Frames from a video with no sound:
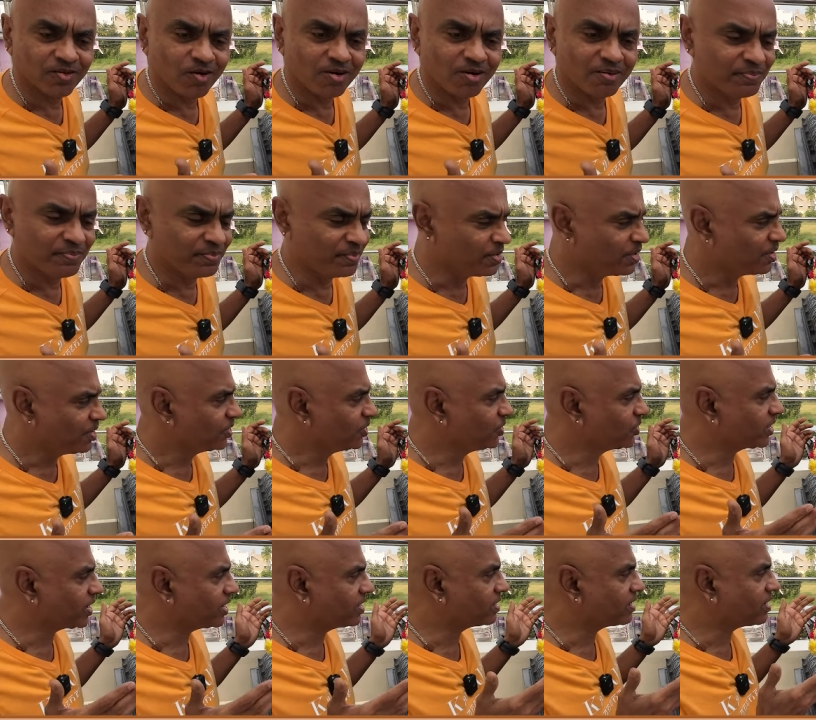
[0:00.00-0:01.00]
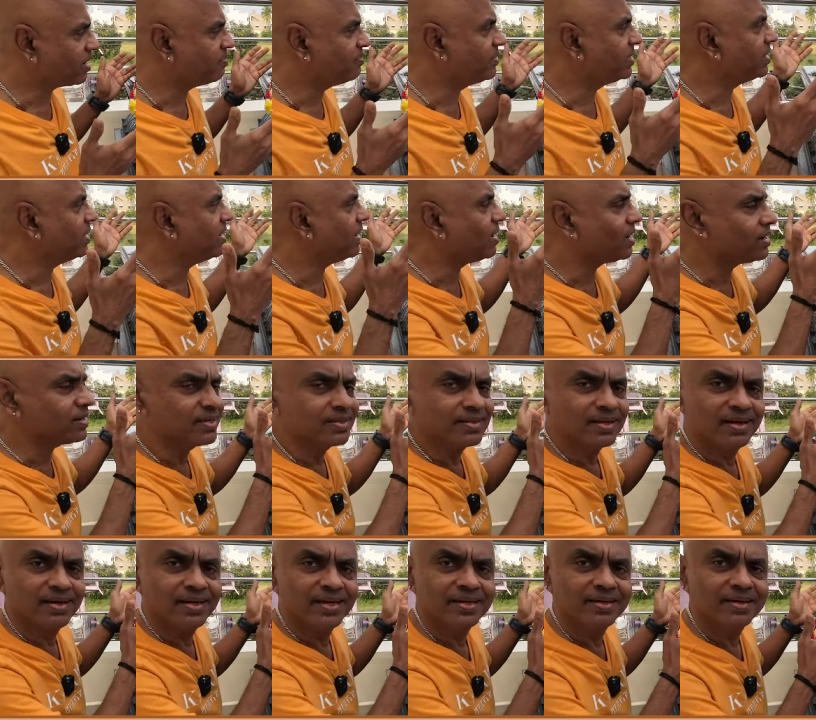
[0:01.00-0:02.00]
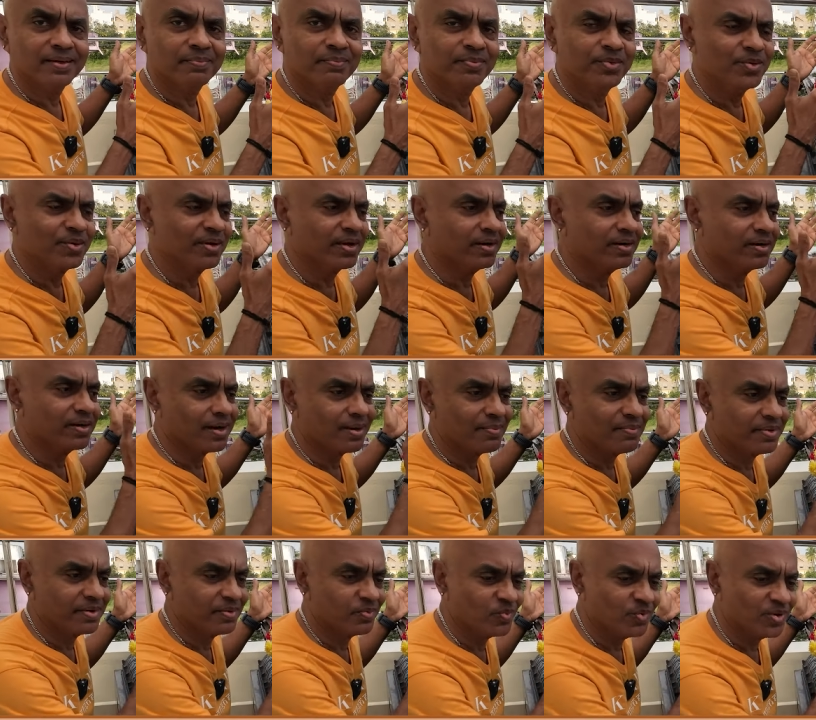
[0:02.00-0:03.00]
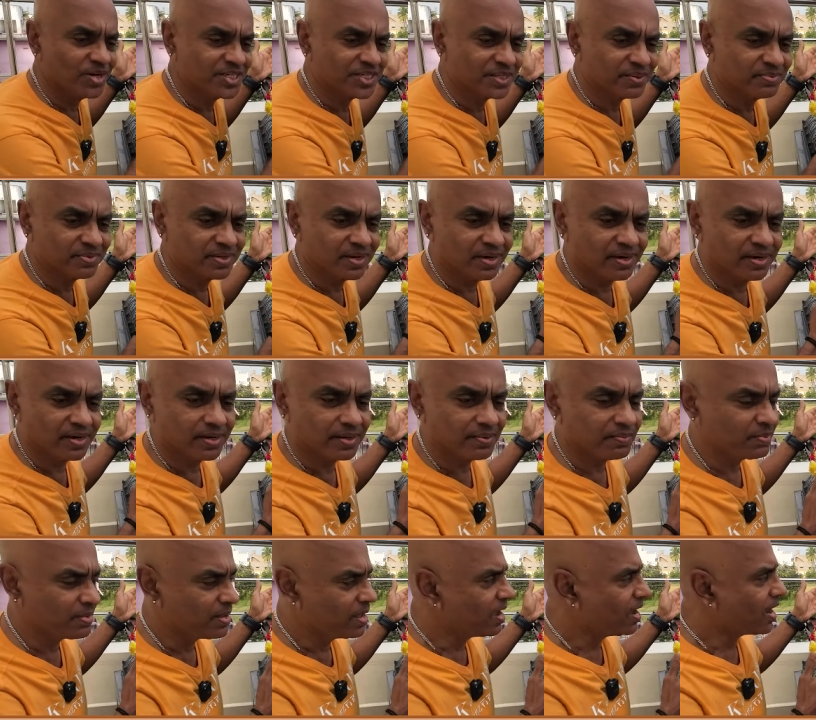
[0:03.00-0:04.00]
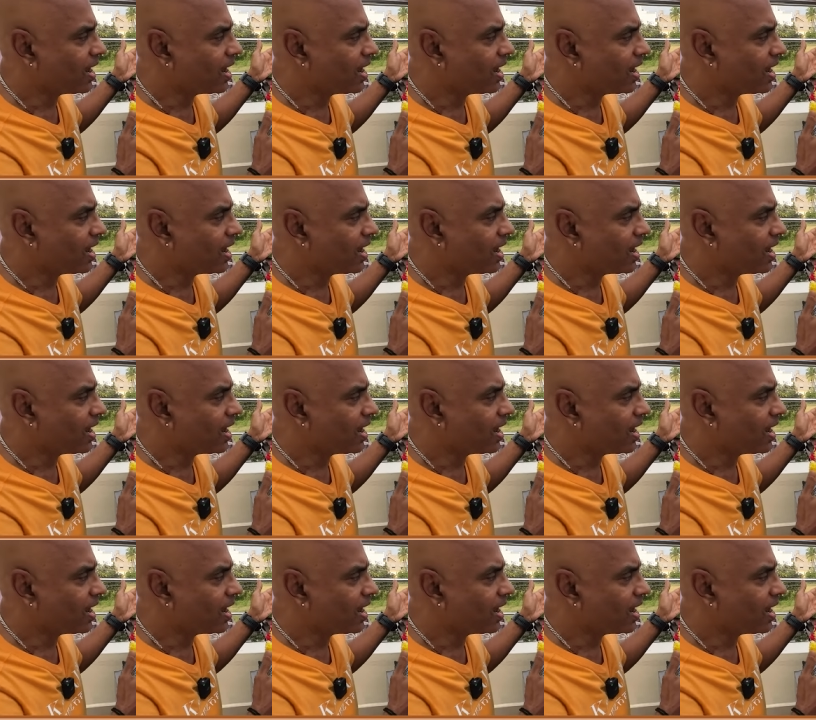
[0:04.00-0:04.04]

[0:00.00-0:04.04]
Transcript: all you can come and hug the lingam, you can come and worship the lingam.